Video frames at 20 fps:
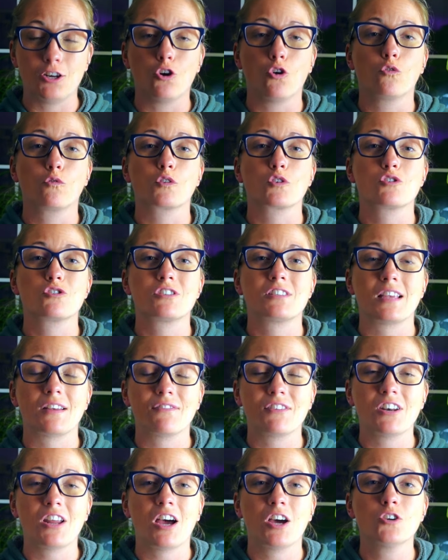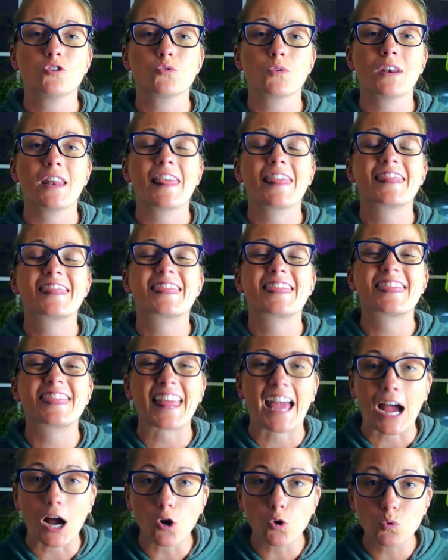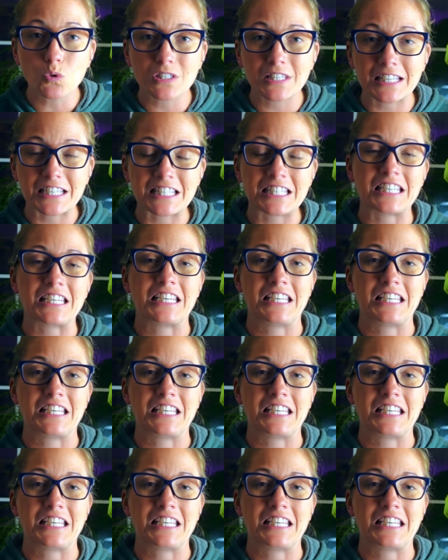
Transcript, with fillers: over seven hundred thousand